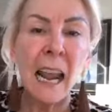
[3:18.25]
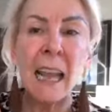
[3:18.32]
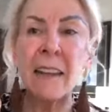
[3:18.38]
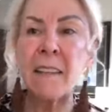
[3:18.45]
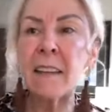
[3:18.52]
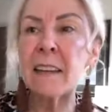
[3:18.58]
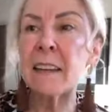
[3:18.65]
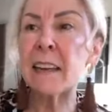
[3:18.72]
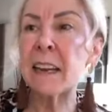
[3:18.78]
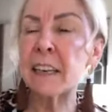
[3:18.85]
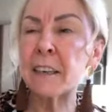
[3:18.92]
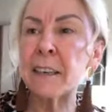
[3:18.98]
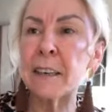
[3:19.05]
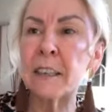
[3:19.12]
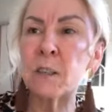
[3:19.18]
And then in
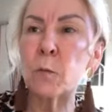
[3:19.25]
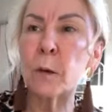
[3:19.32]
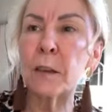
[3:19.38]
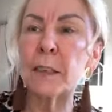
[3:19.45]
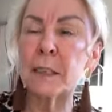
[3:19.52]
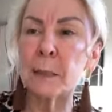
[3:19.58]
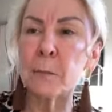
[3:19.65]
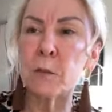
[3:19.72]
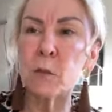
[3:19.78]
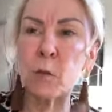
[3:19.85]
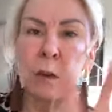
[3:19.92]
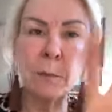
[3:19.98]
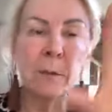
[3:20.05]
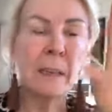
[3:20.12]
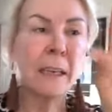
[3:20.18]
areas where it's
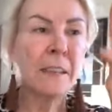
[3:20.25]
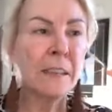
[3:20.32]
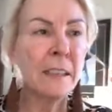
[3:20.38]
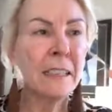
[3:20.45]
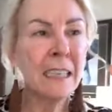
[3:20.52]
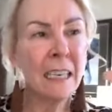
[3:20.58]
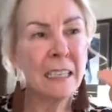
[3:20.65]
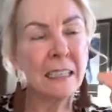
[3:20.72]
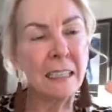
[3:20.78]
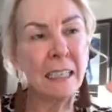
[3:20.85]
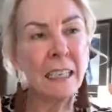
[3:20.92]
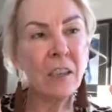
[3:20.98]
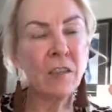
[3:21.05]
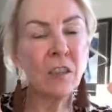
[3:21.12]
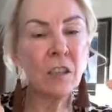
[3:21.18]
absorbed, in areas that it's
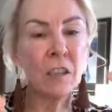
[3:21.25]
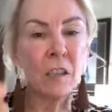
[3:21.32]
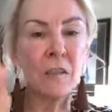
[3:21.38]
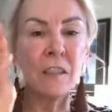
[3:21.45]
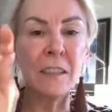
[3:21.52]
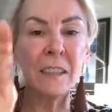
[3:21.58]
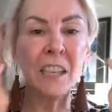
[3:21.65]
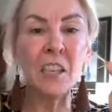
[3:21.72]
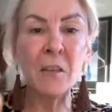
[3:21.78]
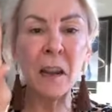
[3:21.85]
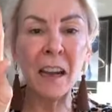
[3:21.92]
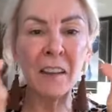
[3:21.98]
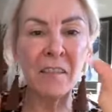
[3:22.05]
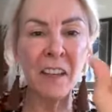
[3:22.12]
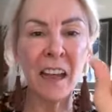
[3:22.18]
sitting on the surface, then you
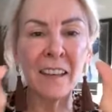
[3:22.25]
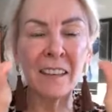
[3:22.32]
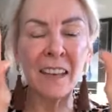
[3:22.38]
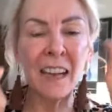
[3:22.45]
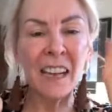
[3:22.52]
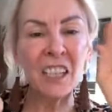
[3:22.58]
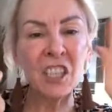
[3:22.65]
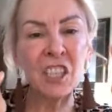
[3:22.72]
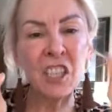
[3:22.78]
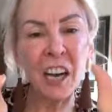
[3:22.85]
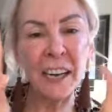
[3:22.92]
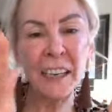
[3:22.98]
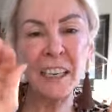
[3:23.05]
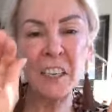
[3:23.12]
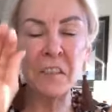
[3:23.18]
have that
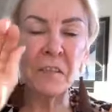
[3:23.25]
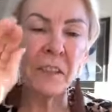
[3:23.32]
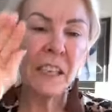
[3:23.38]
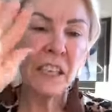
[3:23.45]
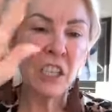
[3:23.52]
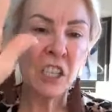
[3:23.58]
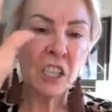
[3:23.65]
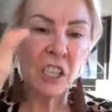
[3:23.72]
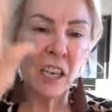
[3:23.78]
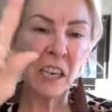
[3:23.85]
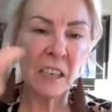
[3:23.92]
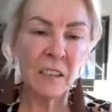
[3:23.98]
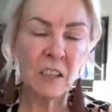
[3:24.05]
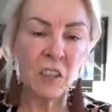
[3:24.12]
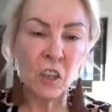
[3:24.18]
shinier finish,
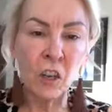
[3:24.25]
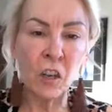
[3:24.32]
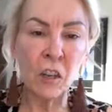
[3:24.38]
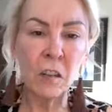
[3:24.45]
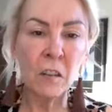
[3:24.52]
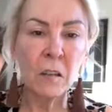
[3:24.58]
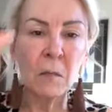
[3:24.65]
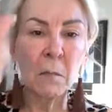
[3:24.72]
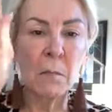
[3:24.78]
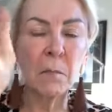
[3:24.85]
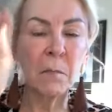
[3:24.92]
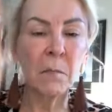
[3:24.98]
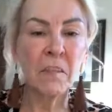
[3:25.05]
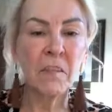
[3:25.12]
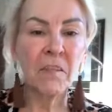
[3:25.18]
uh, dull,
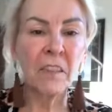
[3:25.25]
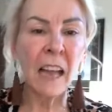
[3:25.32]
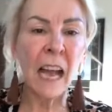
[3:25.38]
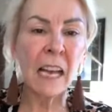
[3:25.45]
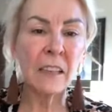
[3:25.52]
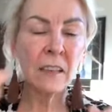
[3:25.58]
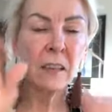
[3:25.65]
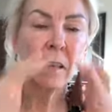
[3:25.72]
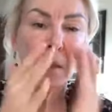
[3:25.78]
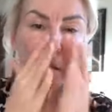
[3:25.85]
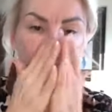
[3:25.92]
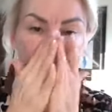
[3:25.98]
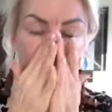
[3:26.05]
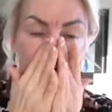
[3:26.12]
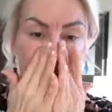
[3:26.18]
flat
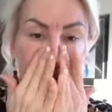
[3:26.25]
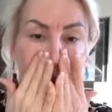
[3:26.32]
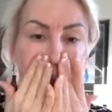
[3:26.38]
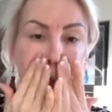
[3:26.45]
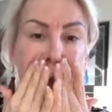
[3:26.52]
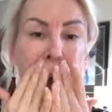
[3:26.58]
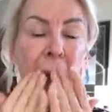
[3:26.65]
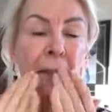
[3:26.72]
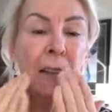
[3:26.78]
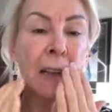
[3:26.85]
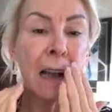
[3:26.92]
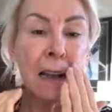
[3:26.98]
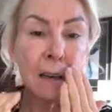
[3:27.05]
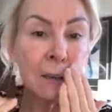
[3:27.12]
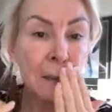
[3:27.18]
finish, and the
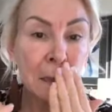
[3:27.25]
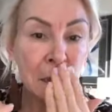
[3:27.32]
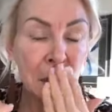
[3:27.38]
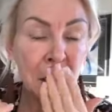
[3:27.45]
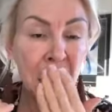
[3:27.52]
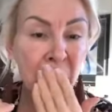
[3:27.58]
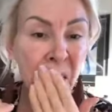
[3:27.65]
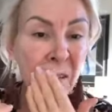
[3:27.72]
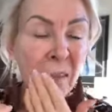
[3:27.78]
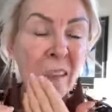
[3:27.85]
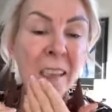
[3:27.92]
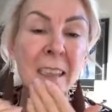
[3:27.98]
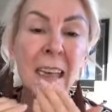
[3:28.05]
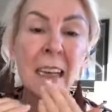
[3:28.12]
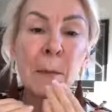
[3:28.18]
color isn't going to look
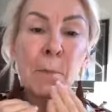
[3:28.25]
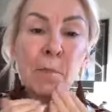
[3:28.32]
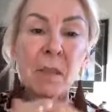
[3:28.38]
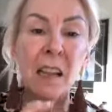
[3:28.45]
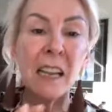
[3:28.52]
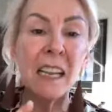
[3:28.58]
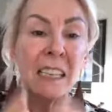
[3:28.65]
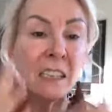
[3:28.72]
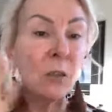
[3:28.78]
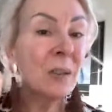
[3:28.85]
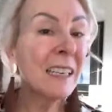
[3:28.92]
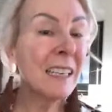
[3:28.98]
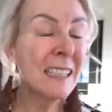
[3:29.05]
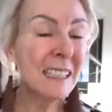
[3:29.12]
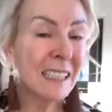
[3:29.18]
the same.
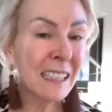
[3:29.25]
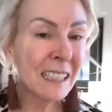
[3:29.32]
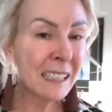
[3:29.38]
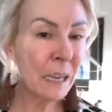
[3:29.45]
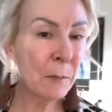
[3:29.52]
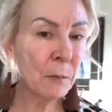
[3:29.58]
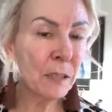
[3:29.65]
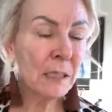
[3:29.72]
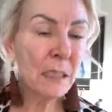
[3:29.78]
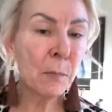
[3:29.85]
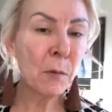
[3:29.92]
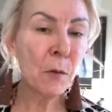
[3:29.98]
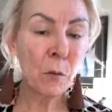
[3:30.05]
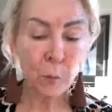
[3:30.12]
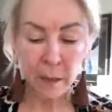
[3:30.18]
So it's the same
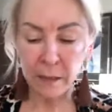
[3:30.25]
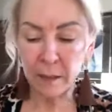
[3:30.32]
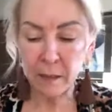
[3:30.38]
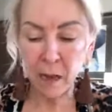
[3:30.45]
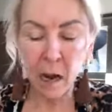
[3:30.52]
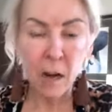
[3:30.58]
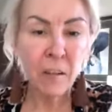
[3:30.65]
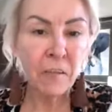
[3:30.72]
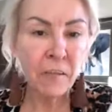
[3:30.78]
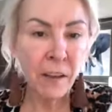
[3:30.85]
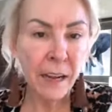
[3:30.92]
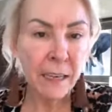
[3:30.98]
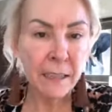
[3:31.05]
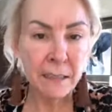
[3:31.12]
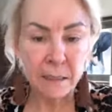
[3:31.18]
principle with our
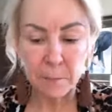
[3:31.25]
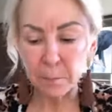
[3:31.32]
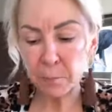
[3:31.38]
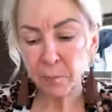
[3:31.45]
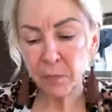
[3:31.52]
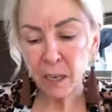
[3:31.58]
face.